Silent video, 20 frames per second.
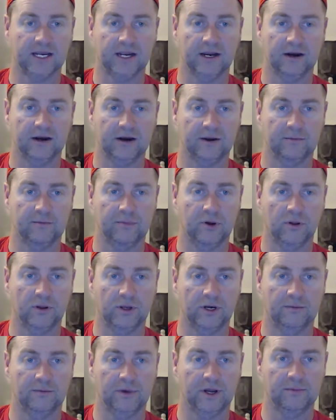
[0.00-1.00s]
here. I'm pulling
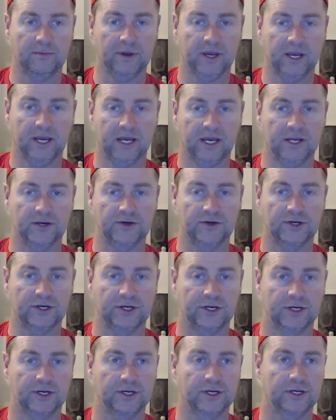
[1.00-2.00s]
up my page.
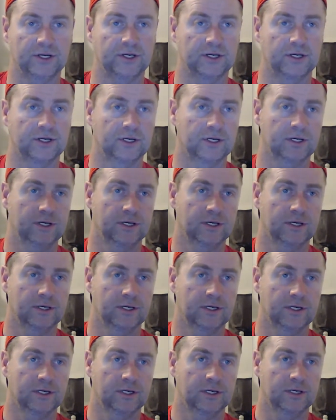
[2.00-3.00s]

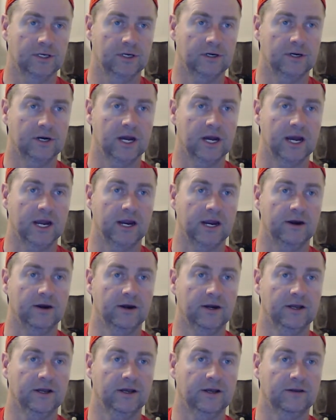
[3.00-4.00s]
All right,
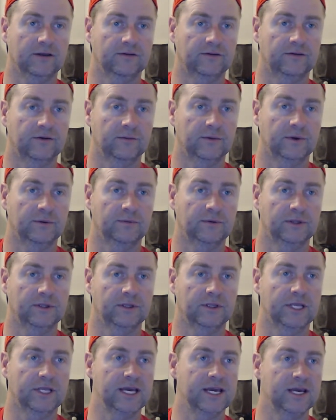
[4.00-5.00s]
here it is. So I'm going to put
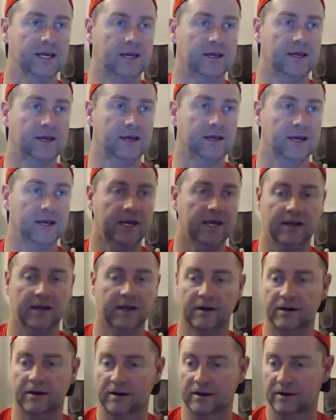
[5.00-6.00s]
the link
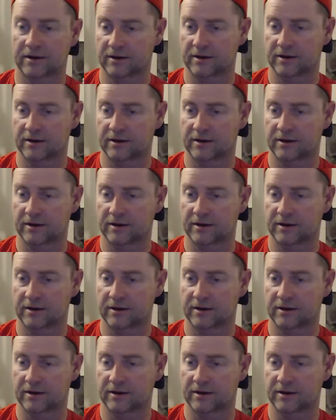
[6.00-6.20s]
here.